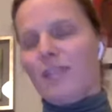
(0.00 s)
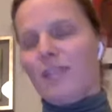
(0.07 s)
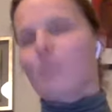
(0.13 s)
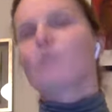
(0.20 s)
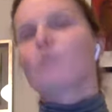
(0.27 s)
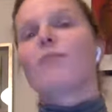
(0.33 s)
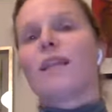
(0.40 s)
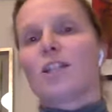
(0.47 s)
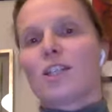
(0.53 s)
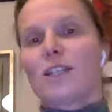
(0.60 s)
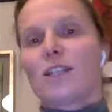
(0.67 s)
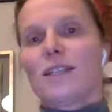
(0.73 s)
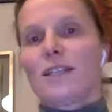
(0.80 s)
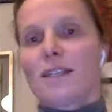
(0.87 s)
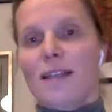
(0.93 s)
as you
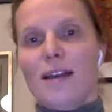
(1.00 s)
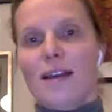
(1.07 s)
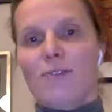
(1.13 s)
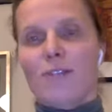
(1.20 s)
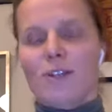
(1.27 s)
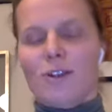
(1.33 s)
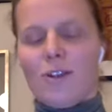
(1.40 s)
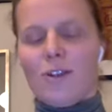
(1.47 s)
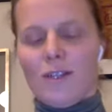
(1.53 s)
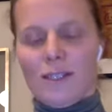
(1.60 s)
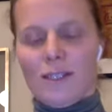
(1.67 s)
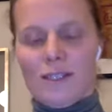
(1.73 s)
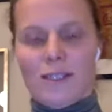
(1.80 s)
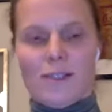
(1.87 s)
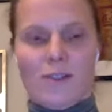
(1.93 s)
mentioned in our call
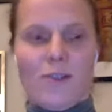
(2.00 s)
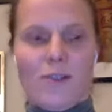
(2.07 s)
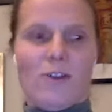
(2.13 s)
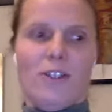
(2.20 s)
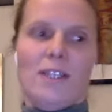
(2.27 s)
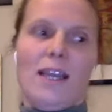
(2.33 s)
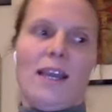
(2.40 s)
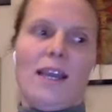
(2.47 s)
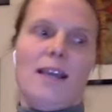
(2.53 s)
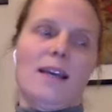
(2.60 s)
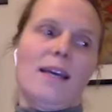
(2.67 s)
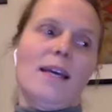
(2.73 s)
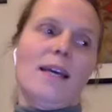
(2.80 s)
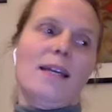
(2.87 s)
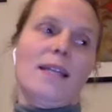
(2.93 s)
on Thursday,
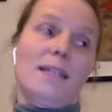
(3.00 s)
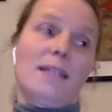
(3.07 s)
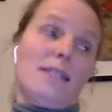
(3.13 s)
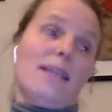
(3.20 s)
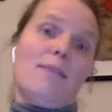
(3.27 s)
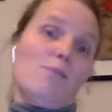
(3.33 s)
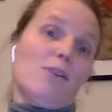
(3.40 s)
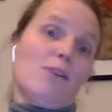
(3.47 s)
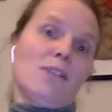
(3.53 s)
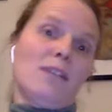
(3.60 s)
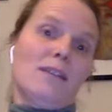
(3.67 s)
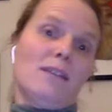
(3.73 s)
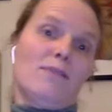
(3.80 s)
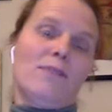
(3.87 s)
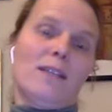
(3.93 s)
that stay
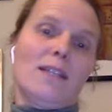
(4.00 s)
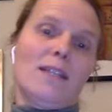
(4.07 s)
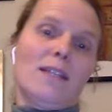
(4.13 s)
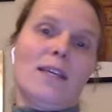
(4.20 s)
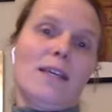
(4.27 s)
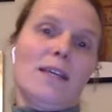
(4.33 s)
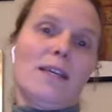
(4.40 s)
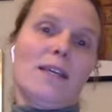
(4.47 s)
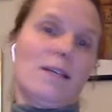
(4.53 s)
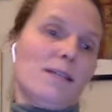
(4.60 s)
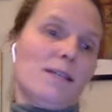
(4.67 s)
positive and see